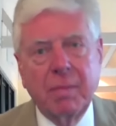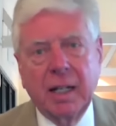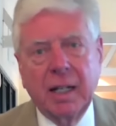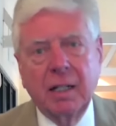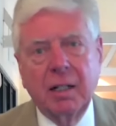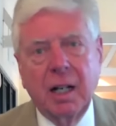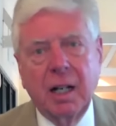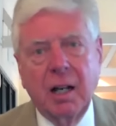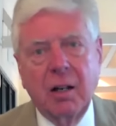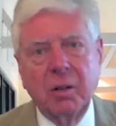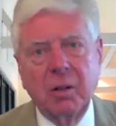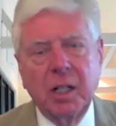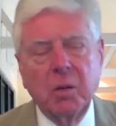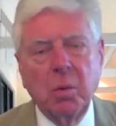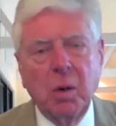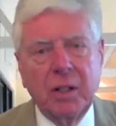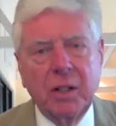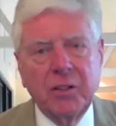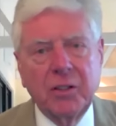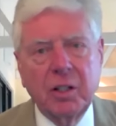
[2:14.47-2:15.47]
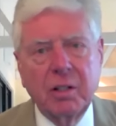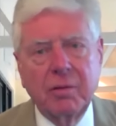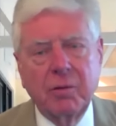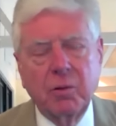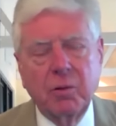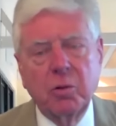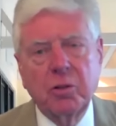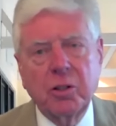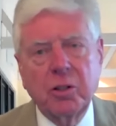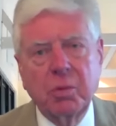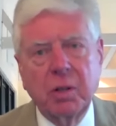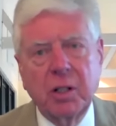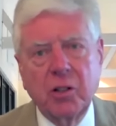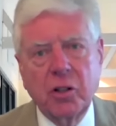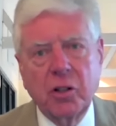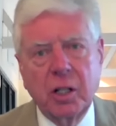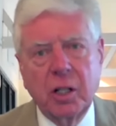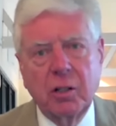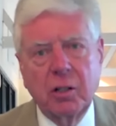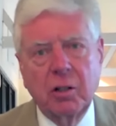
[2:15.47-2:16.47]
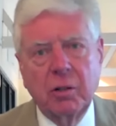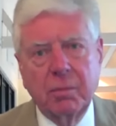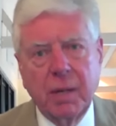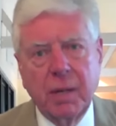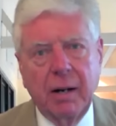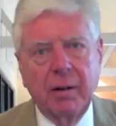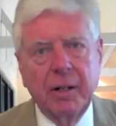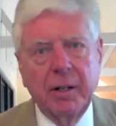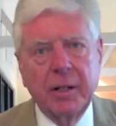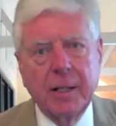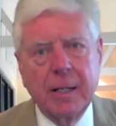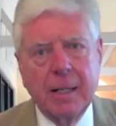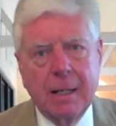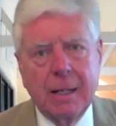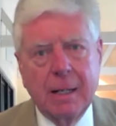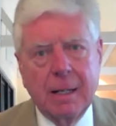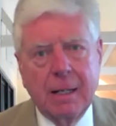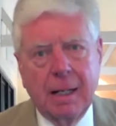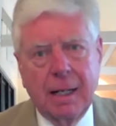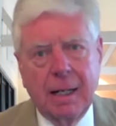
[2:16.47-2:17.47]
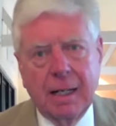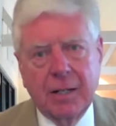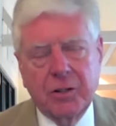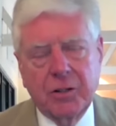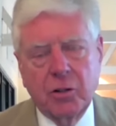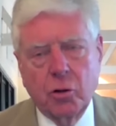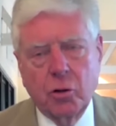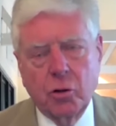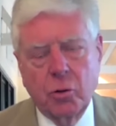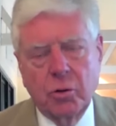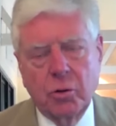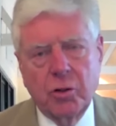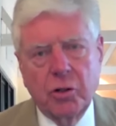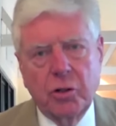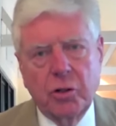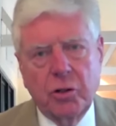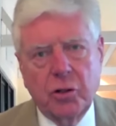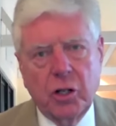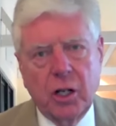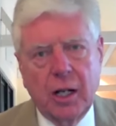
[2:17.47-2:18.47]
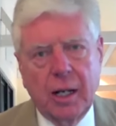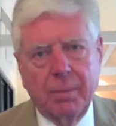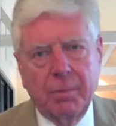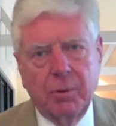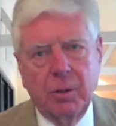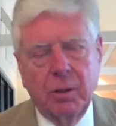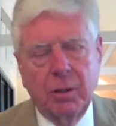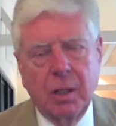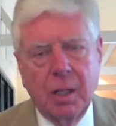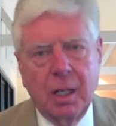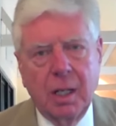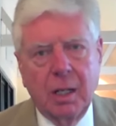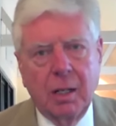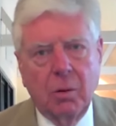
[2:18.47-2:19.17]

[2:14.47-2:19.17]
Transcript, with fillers: Meghan only once divorced when she got married at St. George's Chapel.